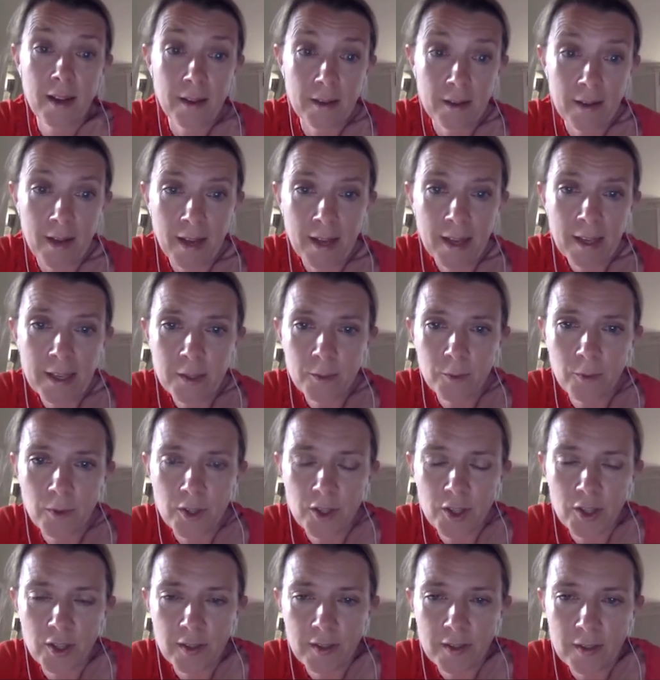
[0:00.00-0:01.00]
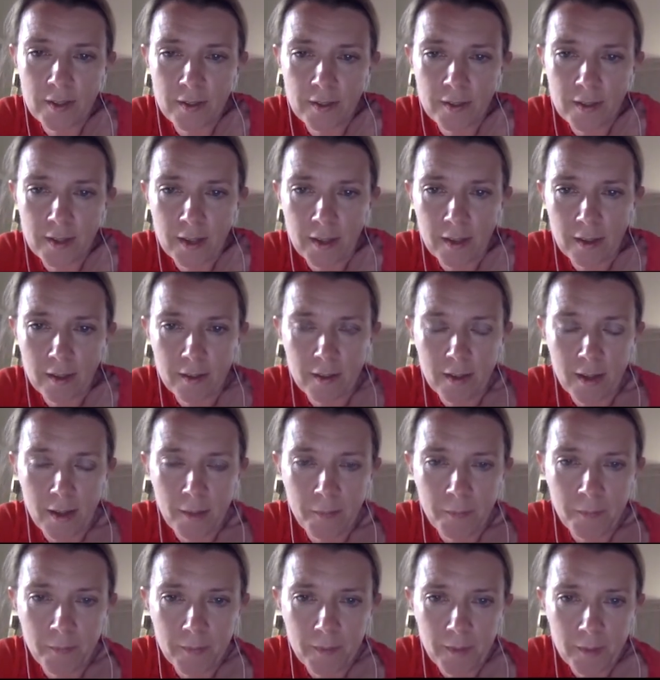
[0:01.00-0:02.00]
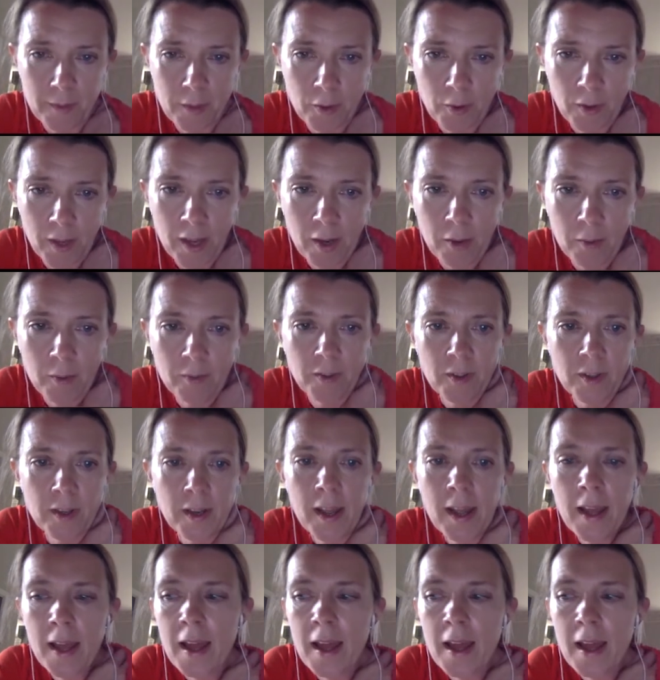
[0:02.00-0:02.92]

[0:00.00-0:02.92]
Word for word: and NICE, which is, is it, um, the UK equivalent,